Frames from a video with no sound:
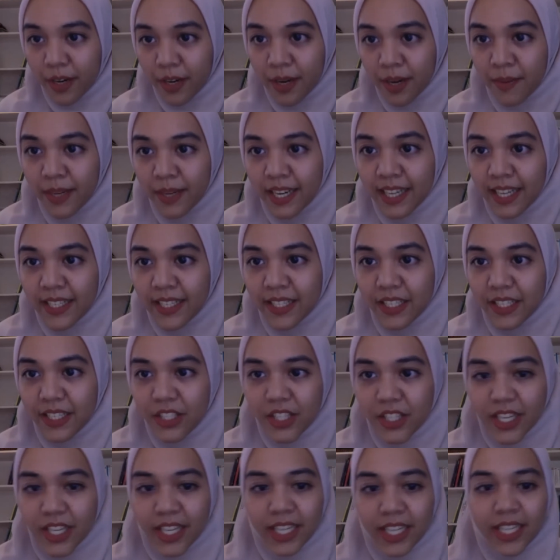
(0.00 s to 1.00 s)
at
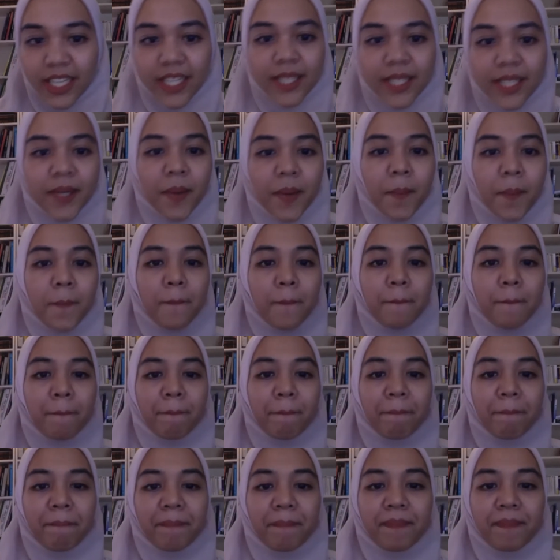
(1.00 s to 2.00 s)
ICJ.
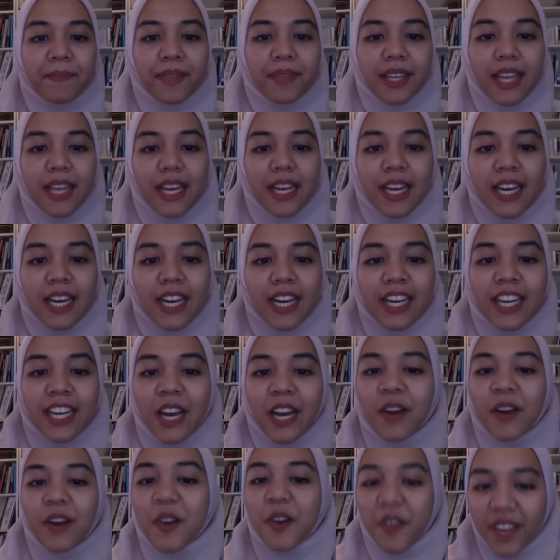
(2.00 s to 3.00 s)
Uh, now
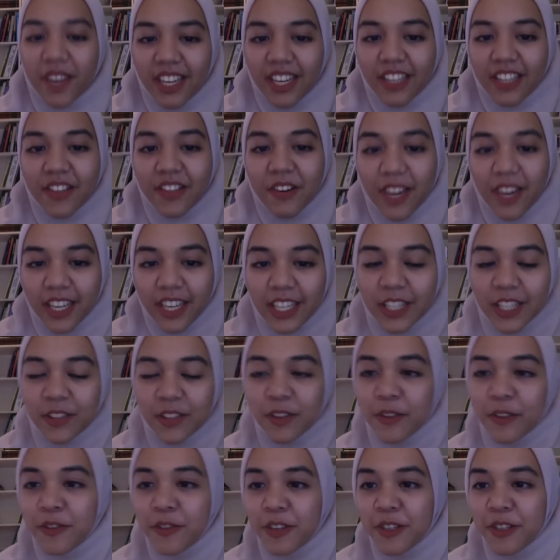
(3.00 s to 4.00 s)
going directly to
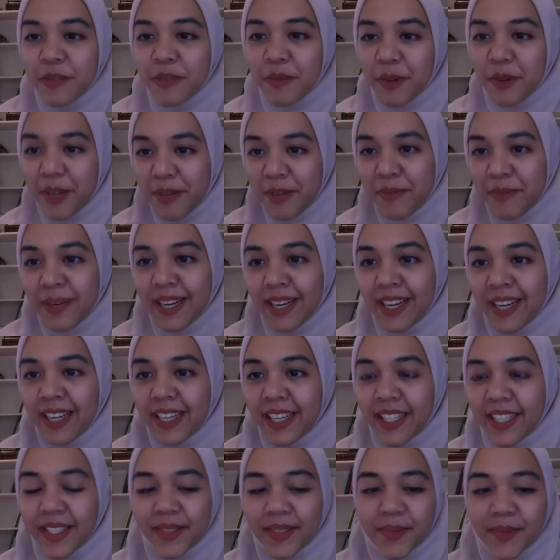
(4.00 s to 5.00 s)
the first point, Bang.
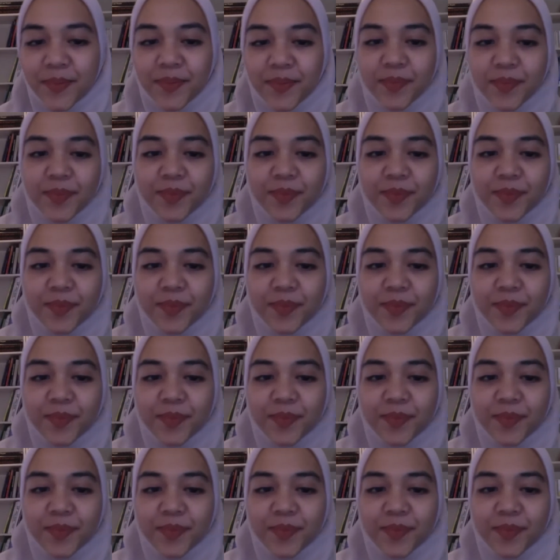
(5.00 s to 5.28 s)
Yeah.